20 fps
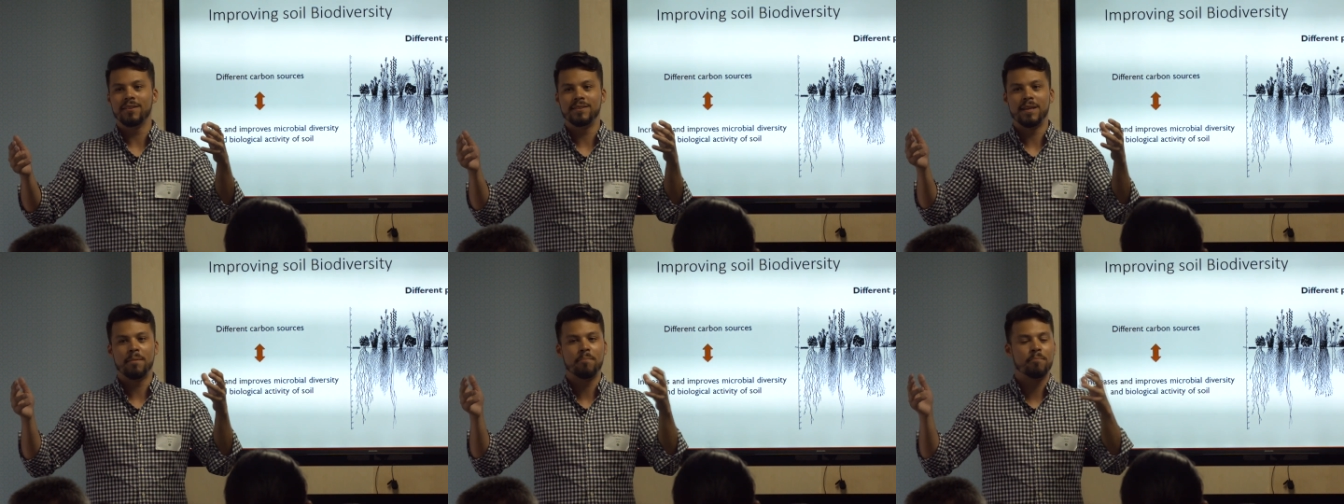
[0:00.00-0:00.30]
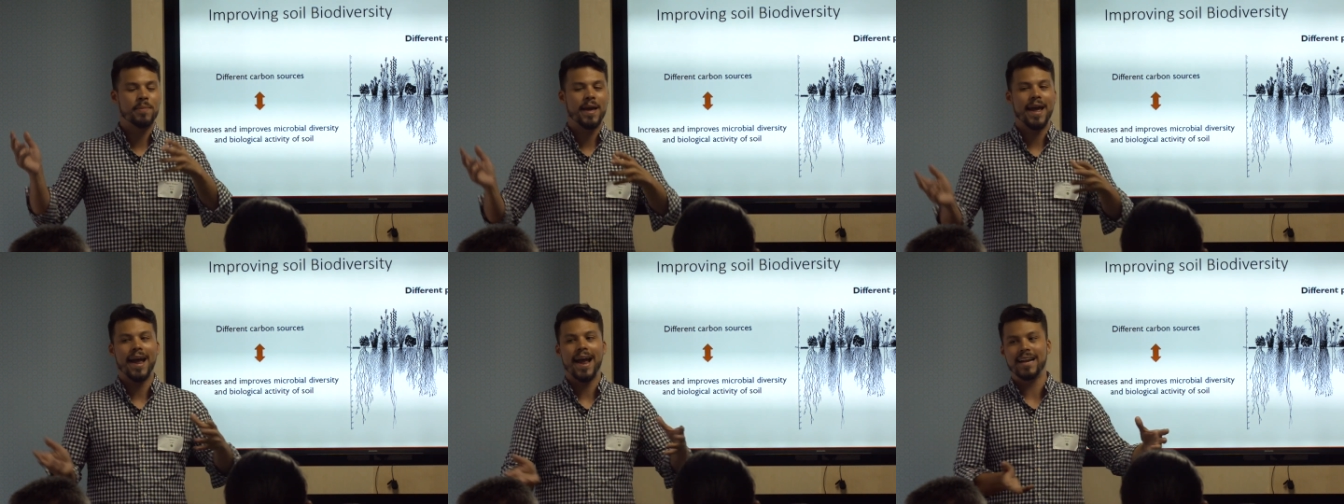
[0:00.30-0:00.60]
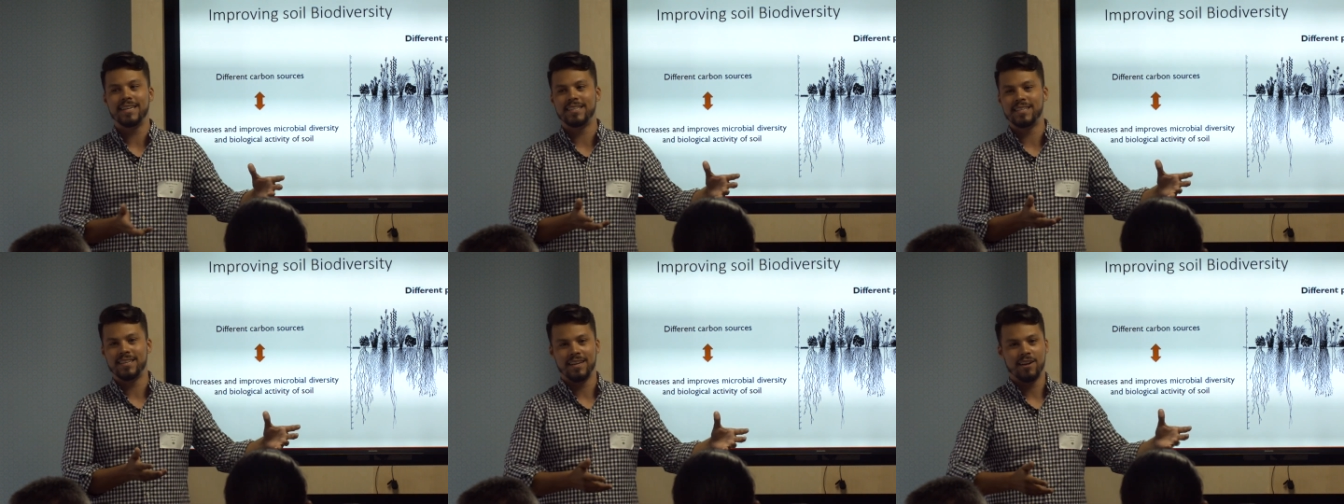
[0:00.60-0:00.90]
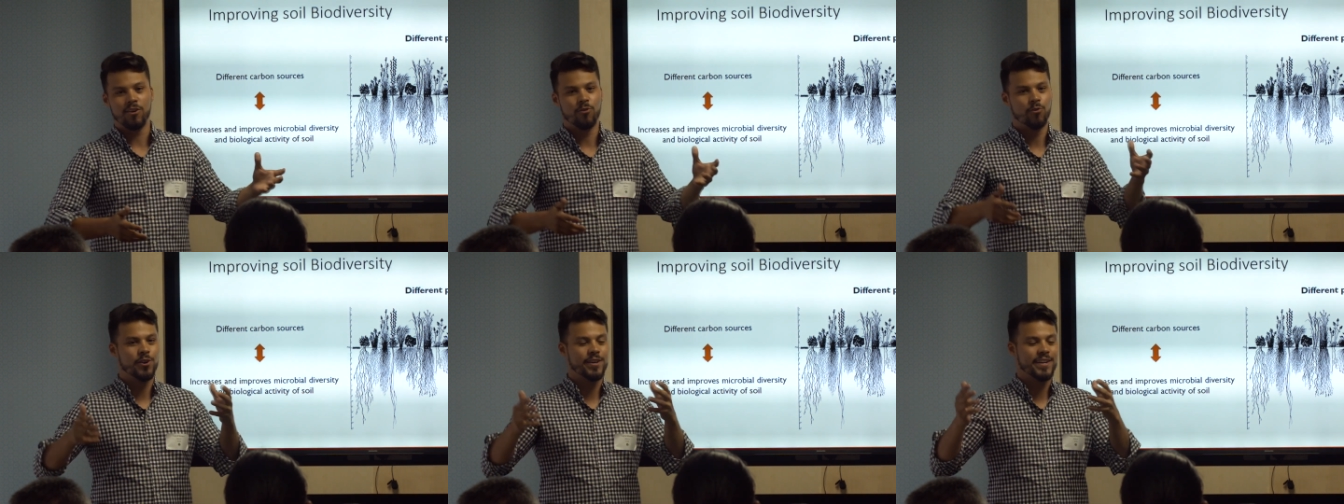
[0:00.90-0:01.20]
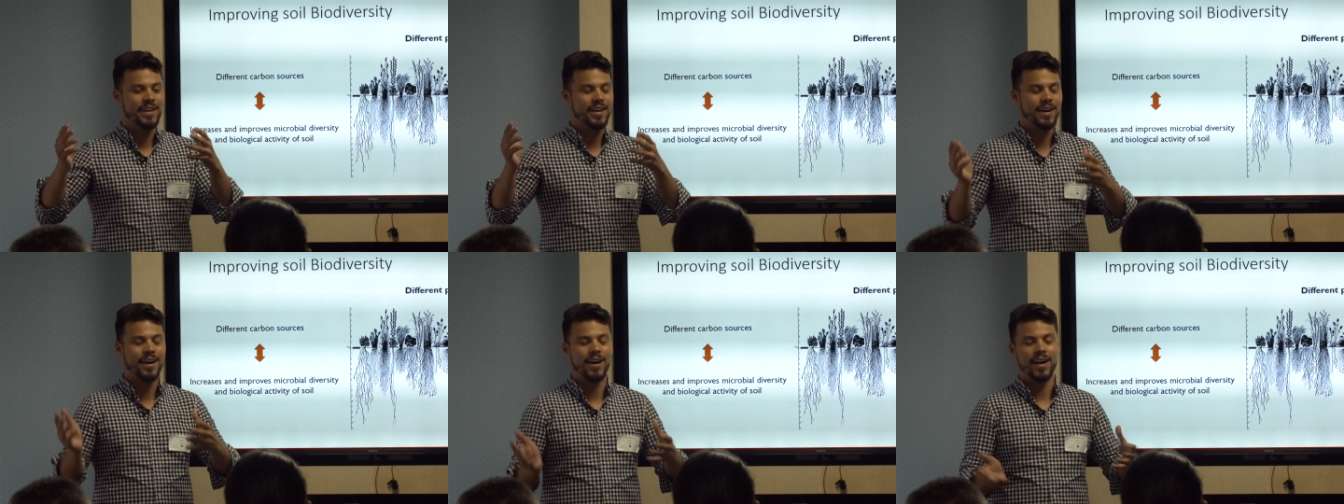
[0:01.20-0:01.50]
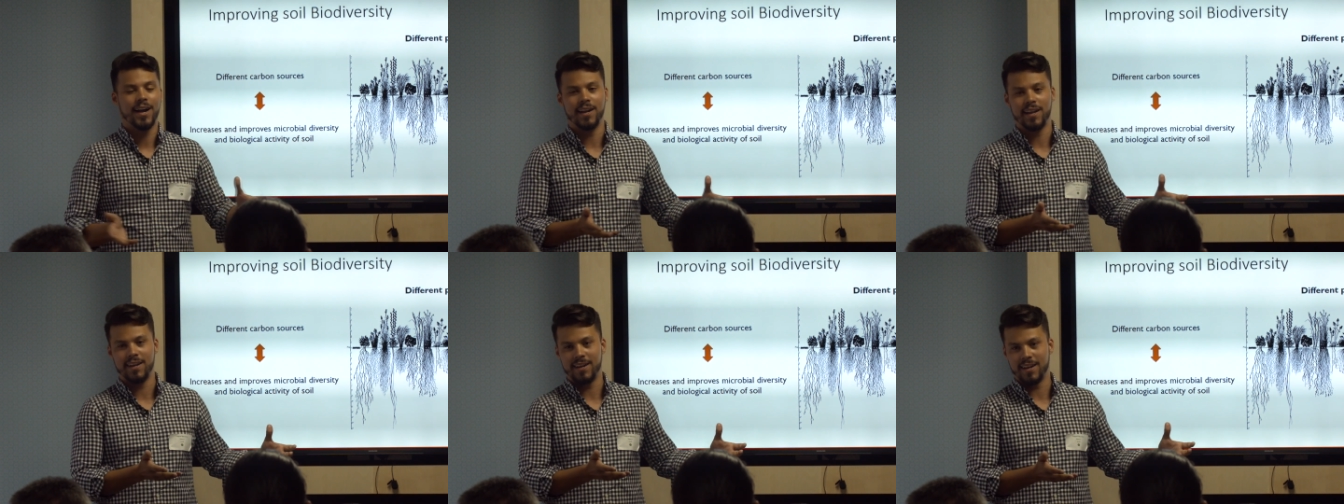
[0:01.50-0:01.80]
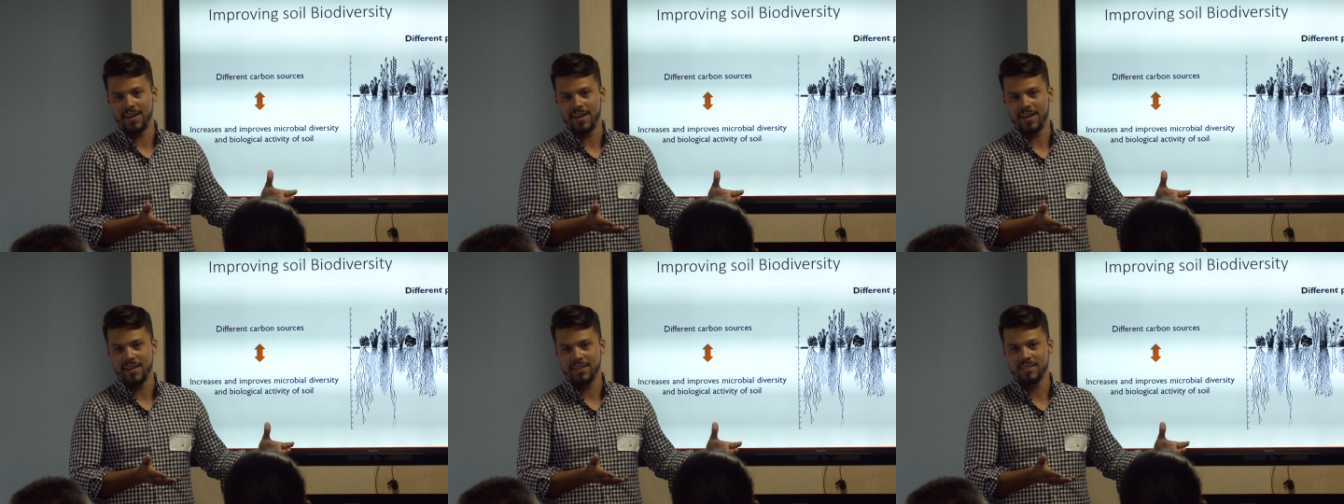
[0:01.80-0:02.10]
the bad or the ugly
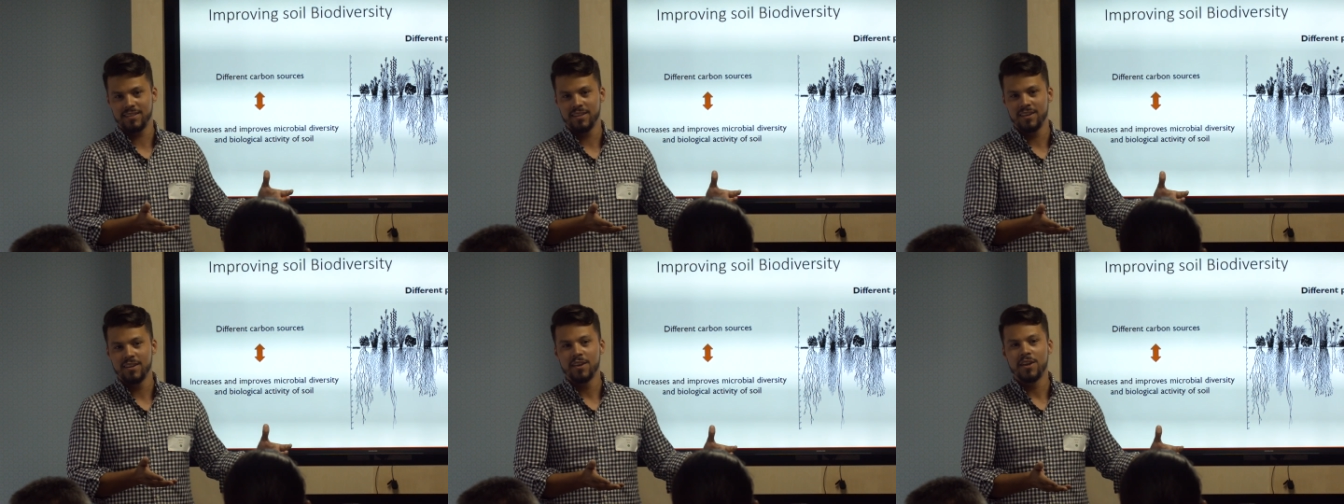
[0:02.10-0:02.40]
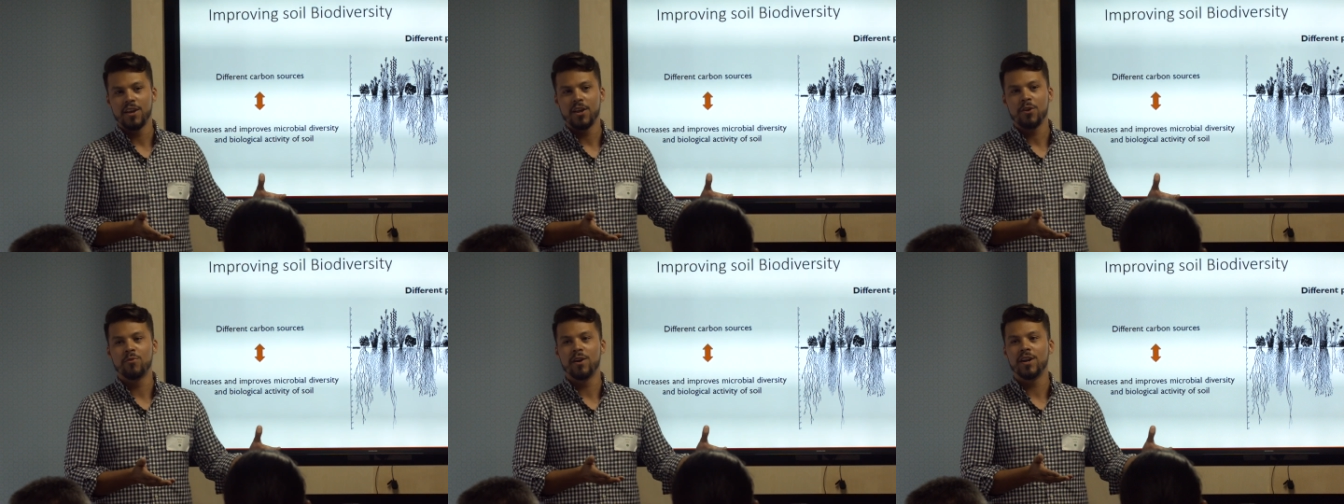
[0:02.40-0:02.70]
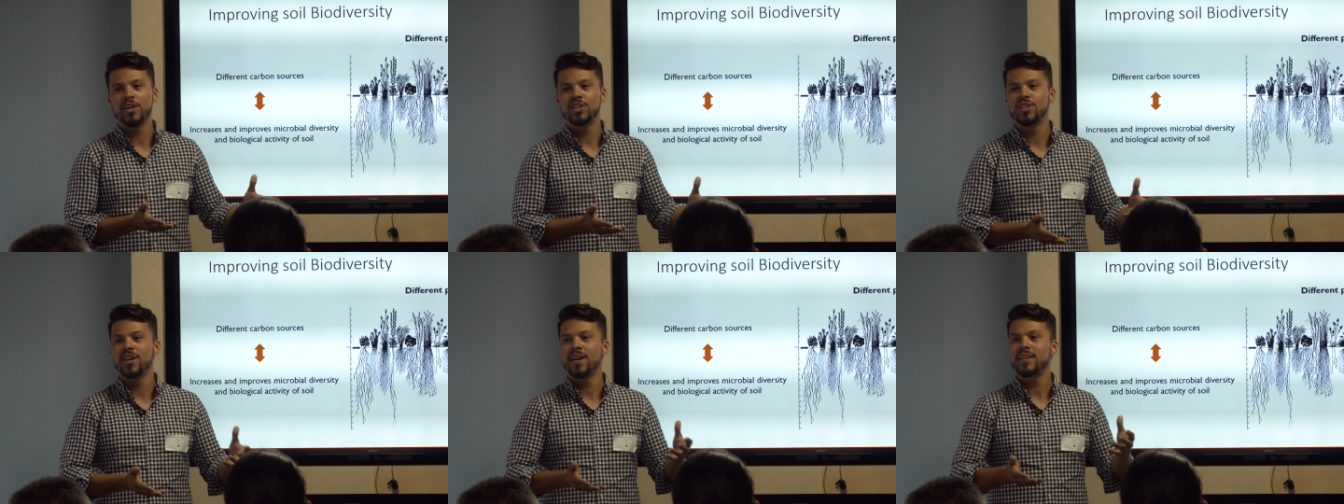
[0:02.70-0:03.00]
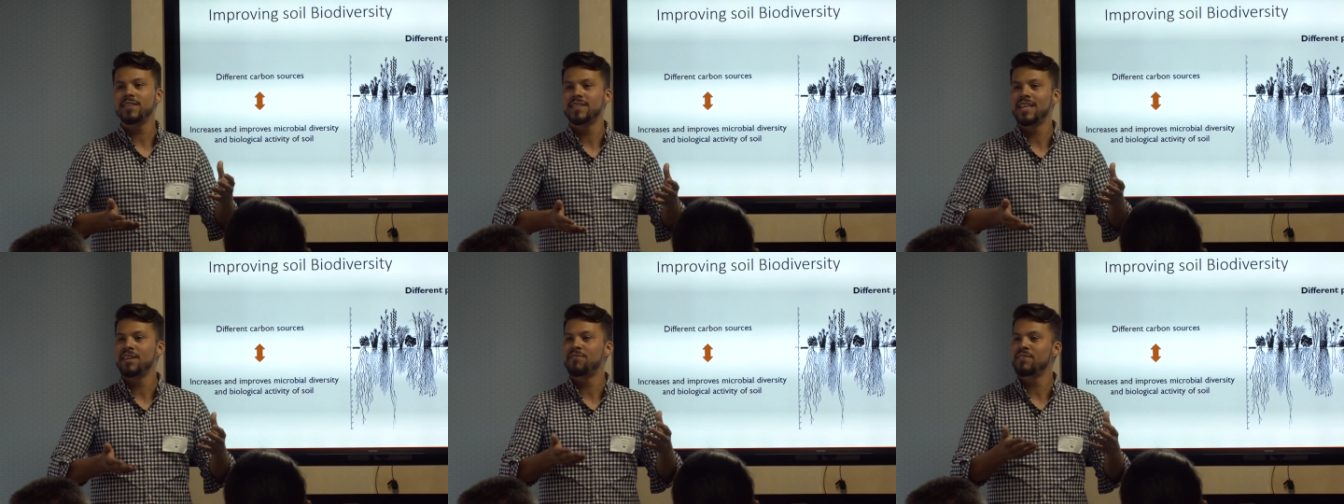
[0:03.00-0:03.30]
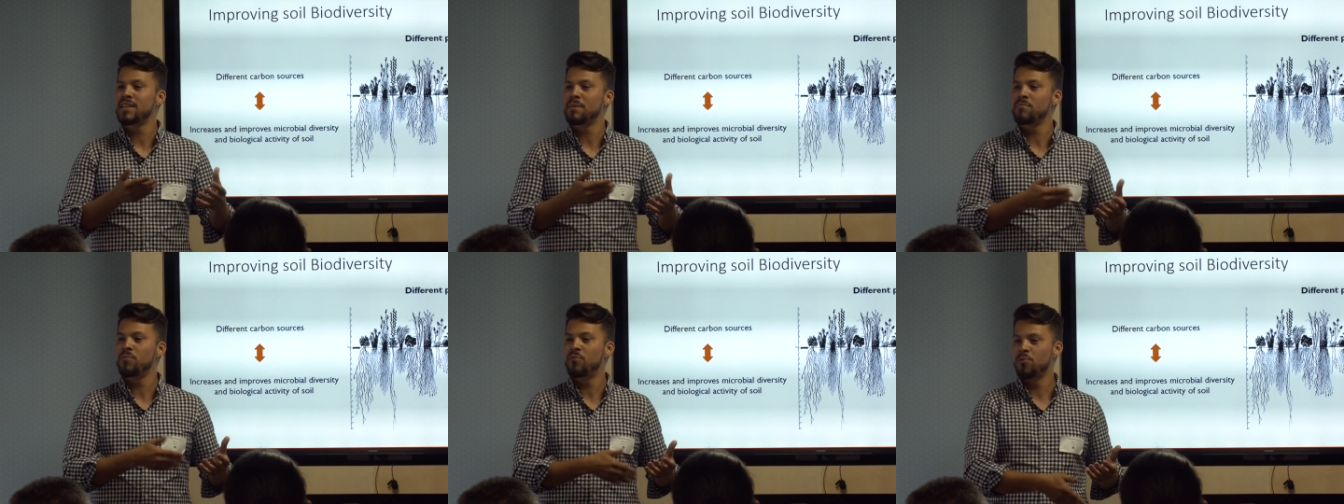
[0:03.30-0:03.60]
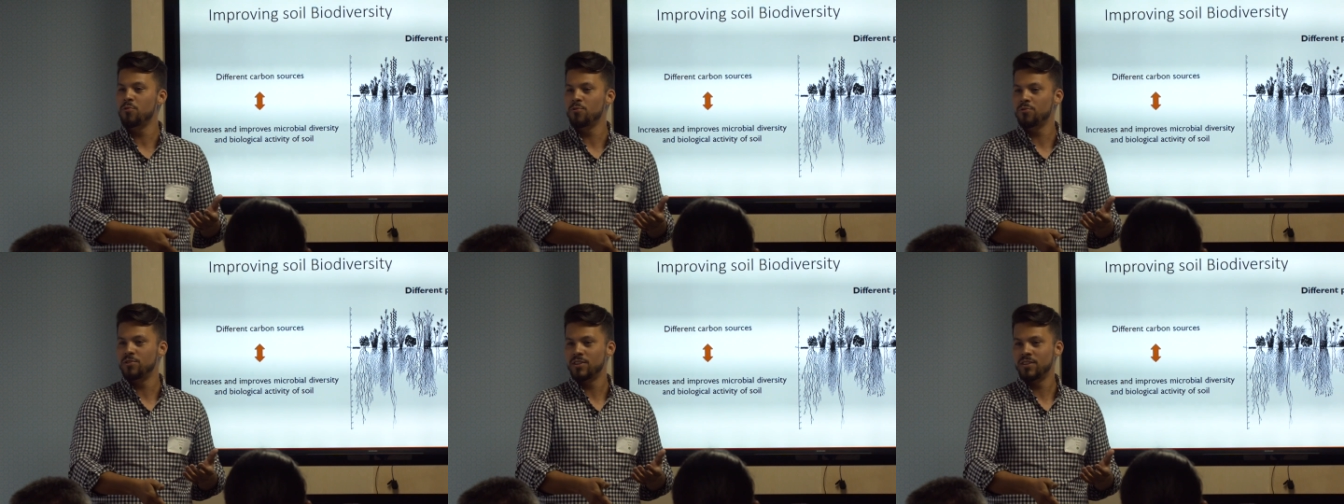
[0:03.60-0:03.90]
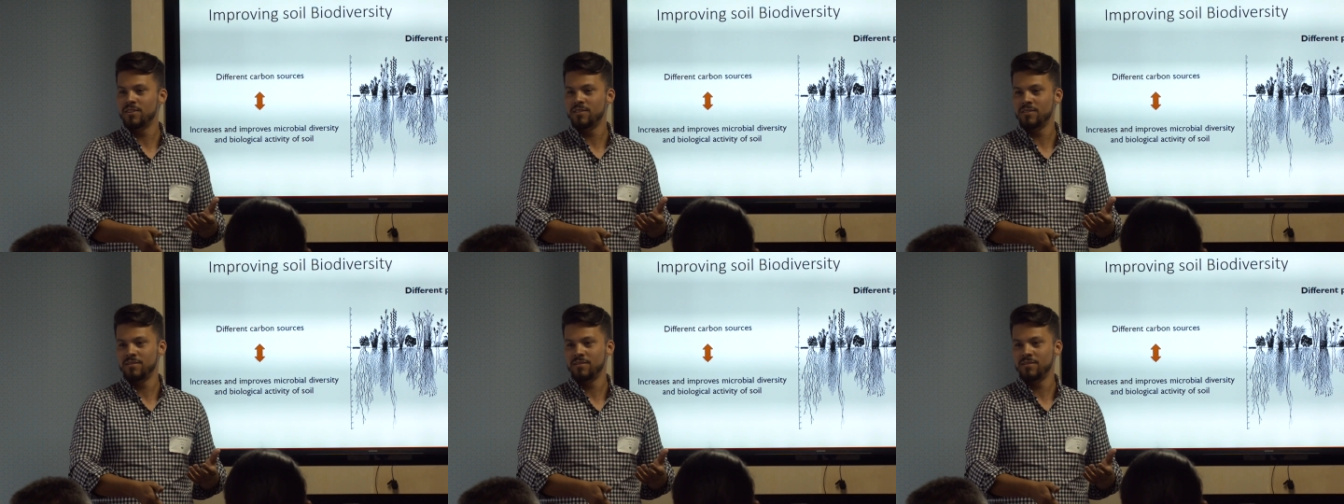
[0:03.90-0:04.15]
guys. You are just giving them food.